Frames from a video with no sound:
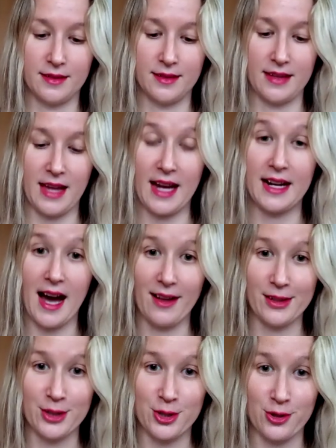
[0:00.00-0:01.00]

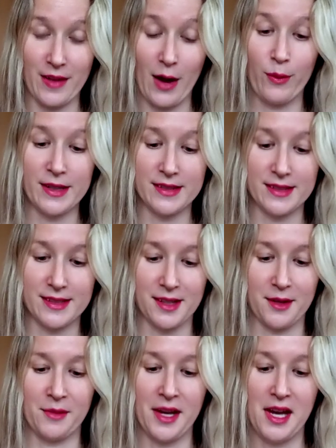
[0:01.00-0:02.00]
knowledge or that
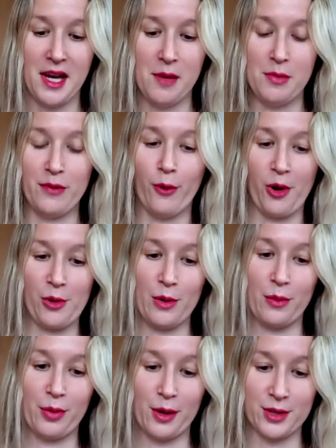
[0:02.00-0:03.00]
wisdom before you
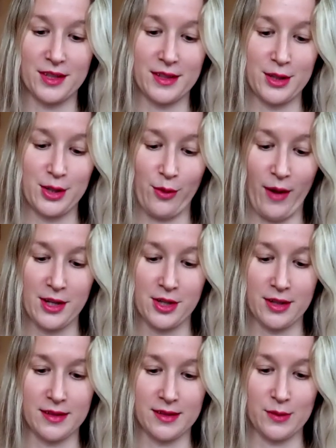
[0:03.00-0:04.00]
approach
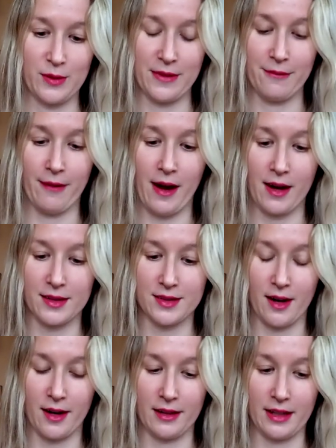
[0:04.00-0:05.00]
situations with the Fox
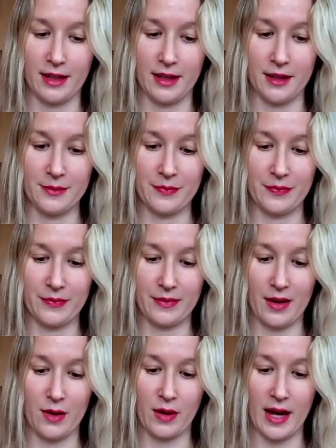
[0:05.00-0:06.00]
card here,
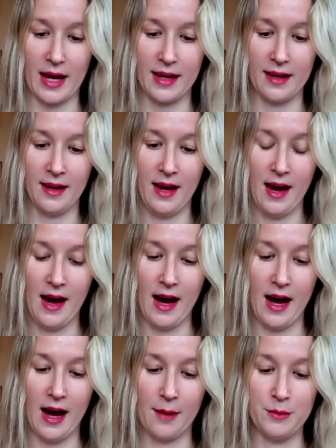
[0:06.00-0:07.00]
okay?
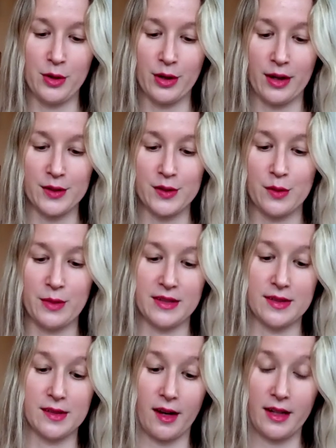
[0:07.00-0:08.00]
You could also be
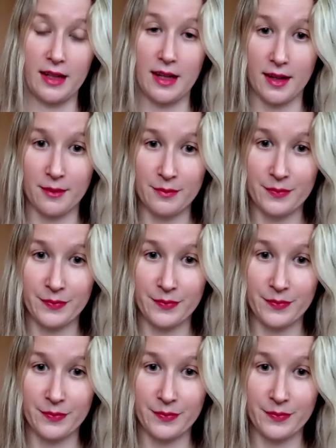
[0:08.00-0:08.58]
studying.